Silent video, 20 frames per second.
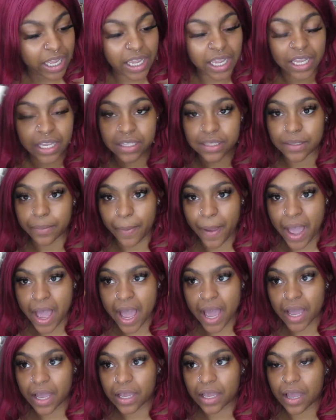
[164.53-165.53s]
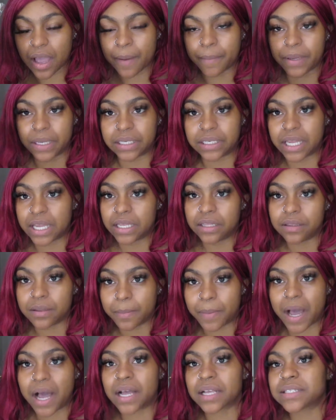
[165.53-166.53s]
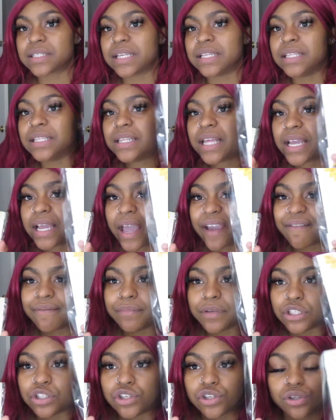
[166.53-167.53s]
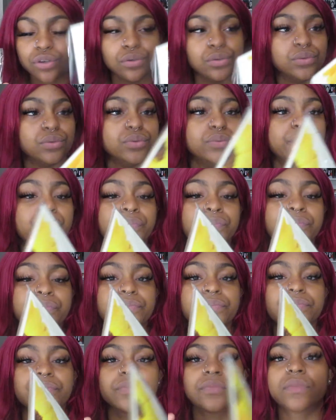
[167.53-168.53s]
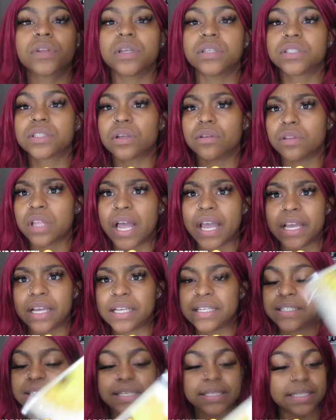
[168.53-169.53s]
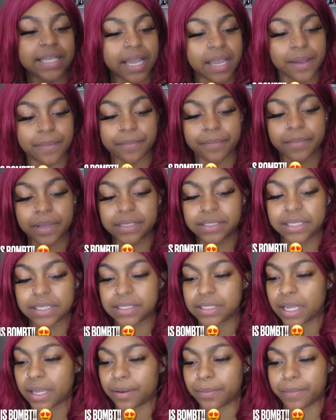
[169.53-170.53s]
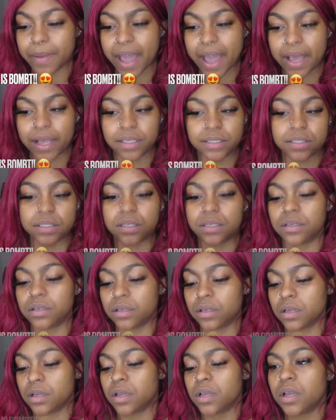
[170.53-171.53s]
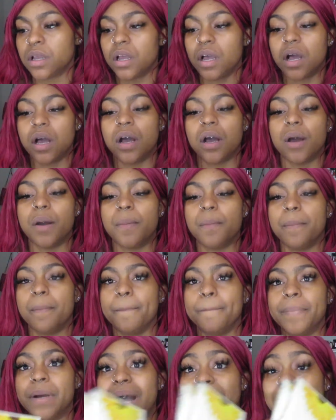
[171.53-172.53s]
in the box, and then they gave me 2. So like it's the same mask, but